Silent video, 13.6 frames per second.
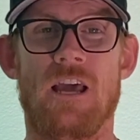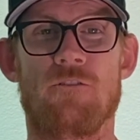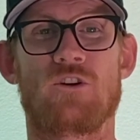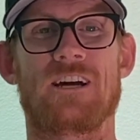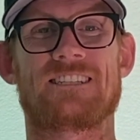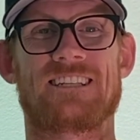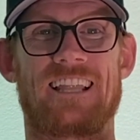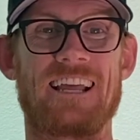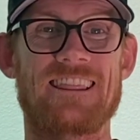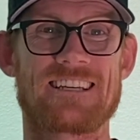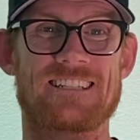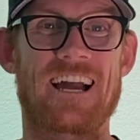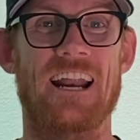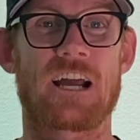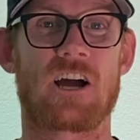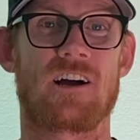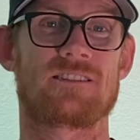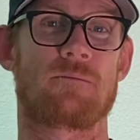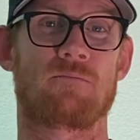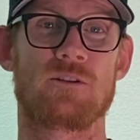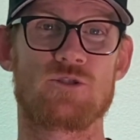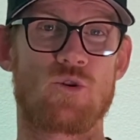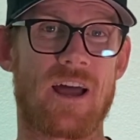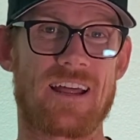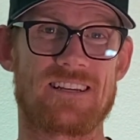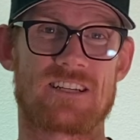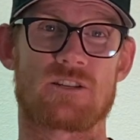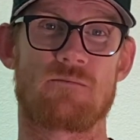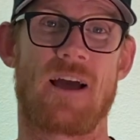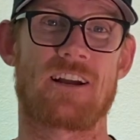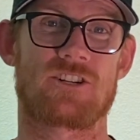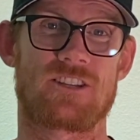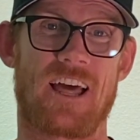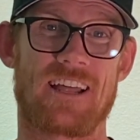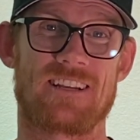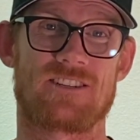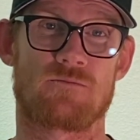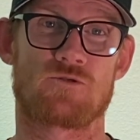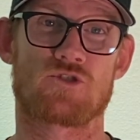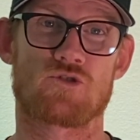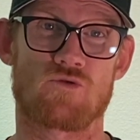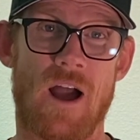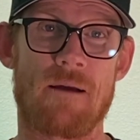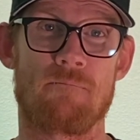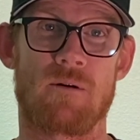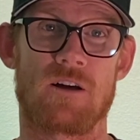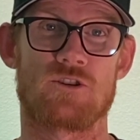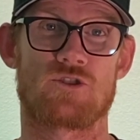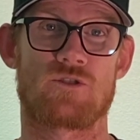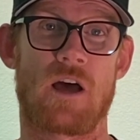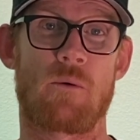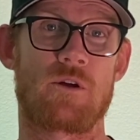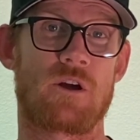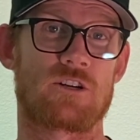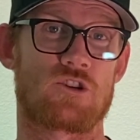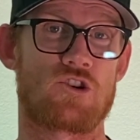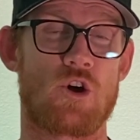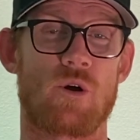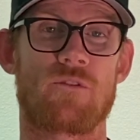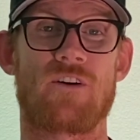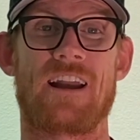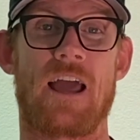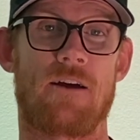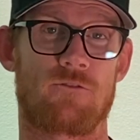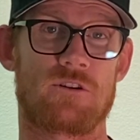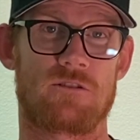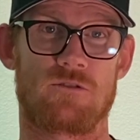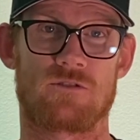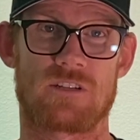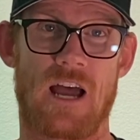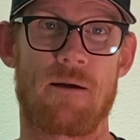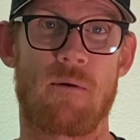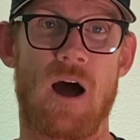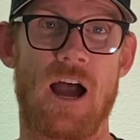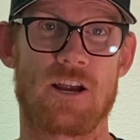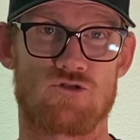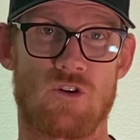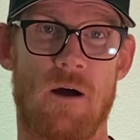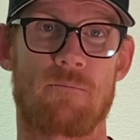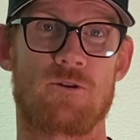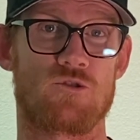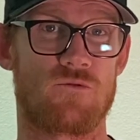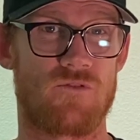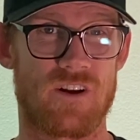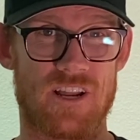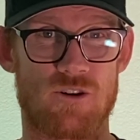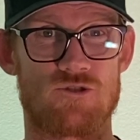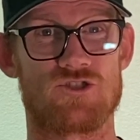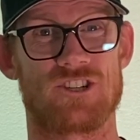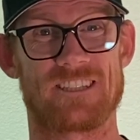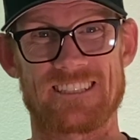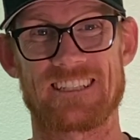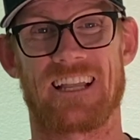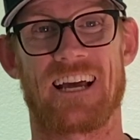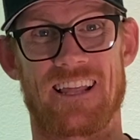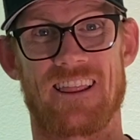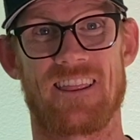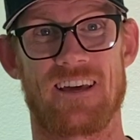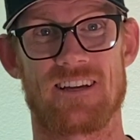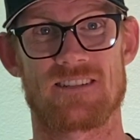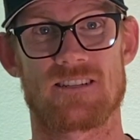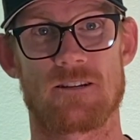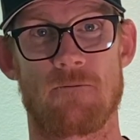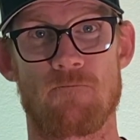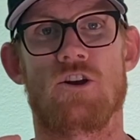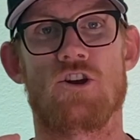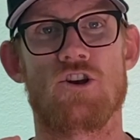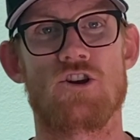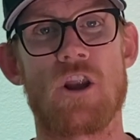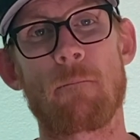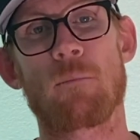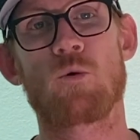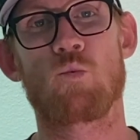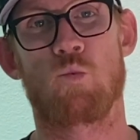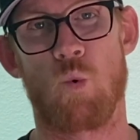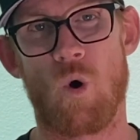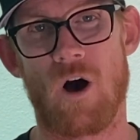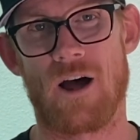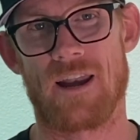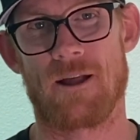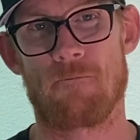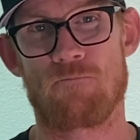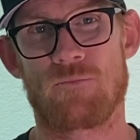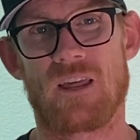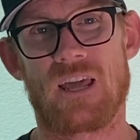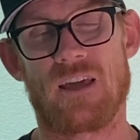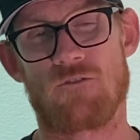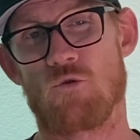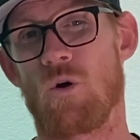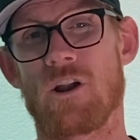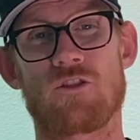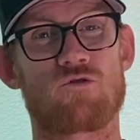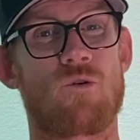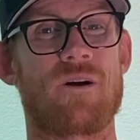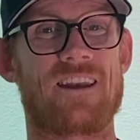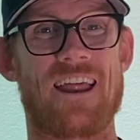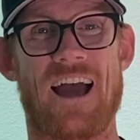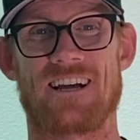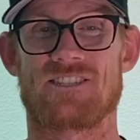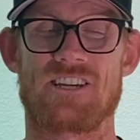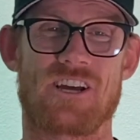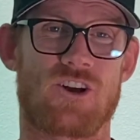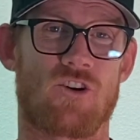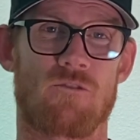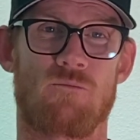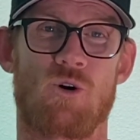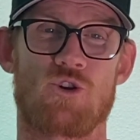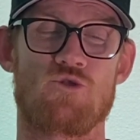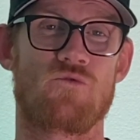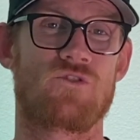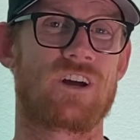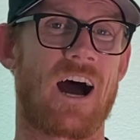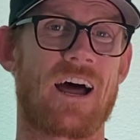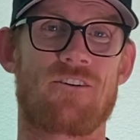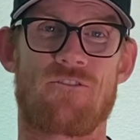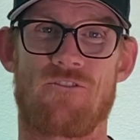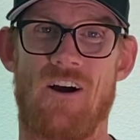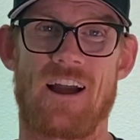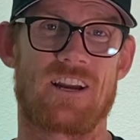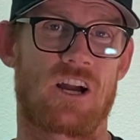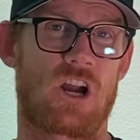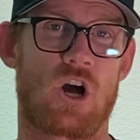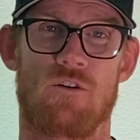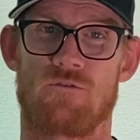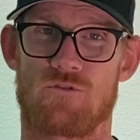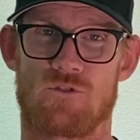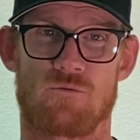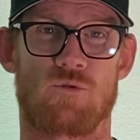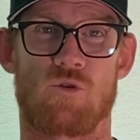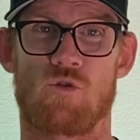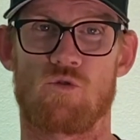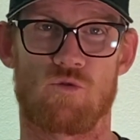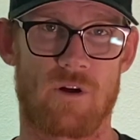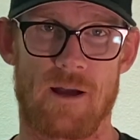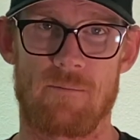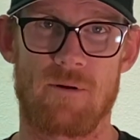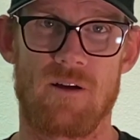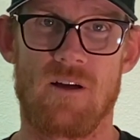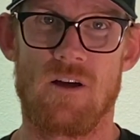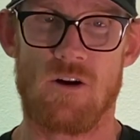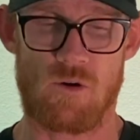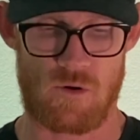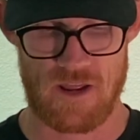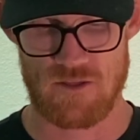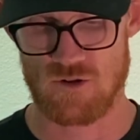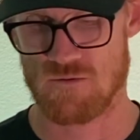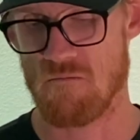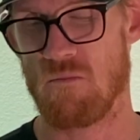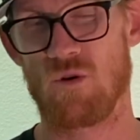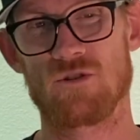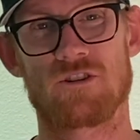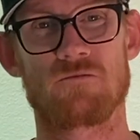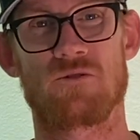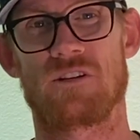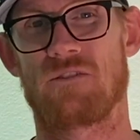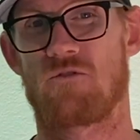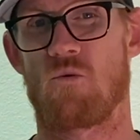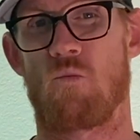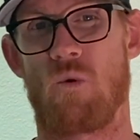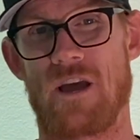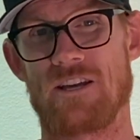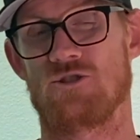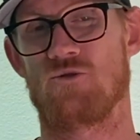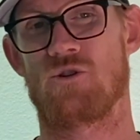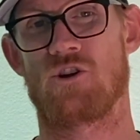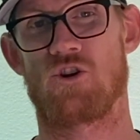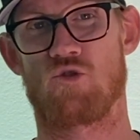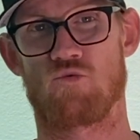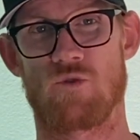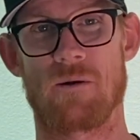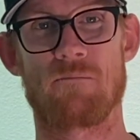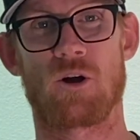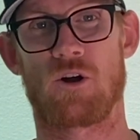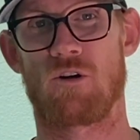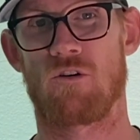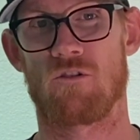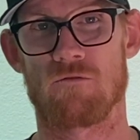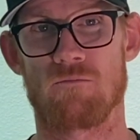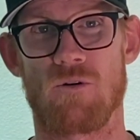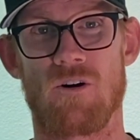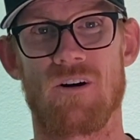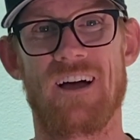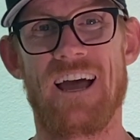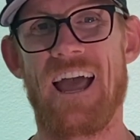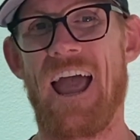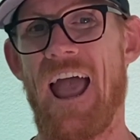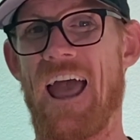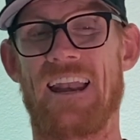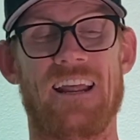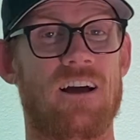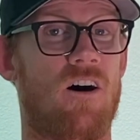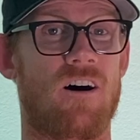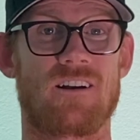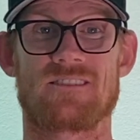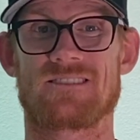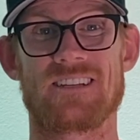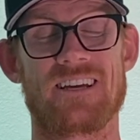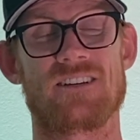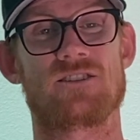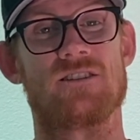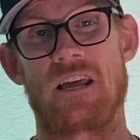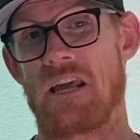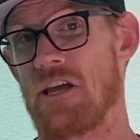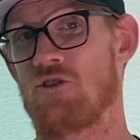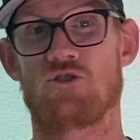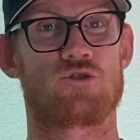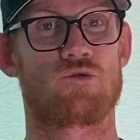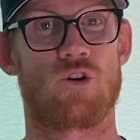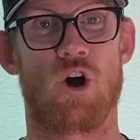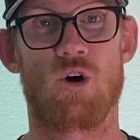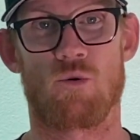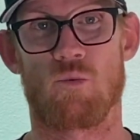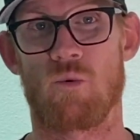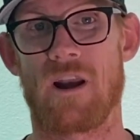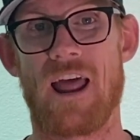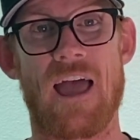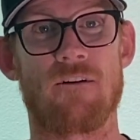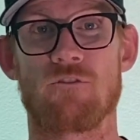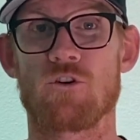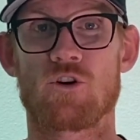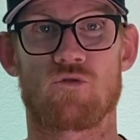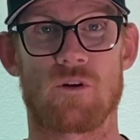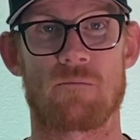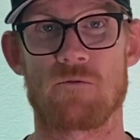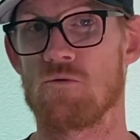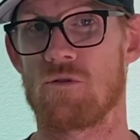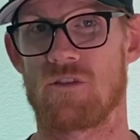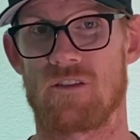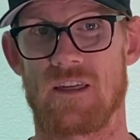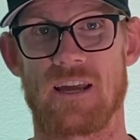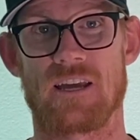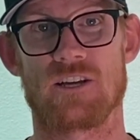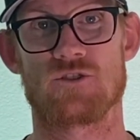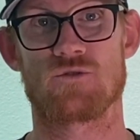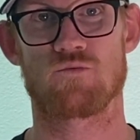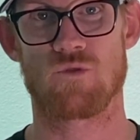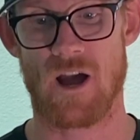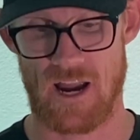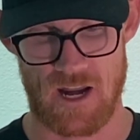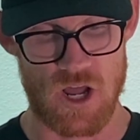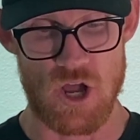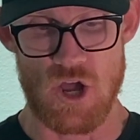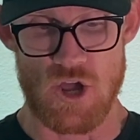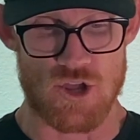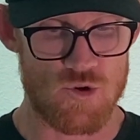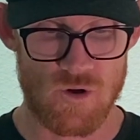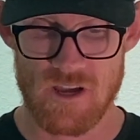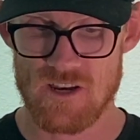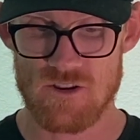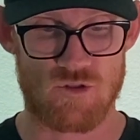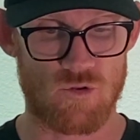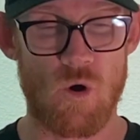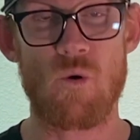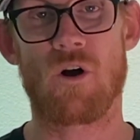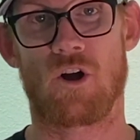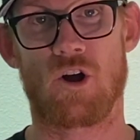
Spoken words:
If you guys like this kind of content, please go ahead and smash that subscribe button so that way you guys are notified every single time I drop a new video just like this. Number 1. If you want to throw a nasty curveball, you've got to find a comfortable grip. Okay, there's multiple different ways you can grip a curveball, and honestly, it's to each their own. Whatever grip you think is right. You can throw a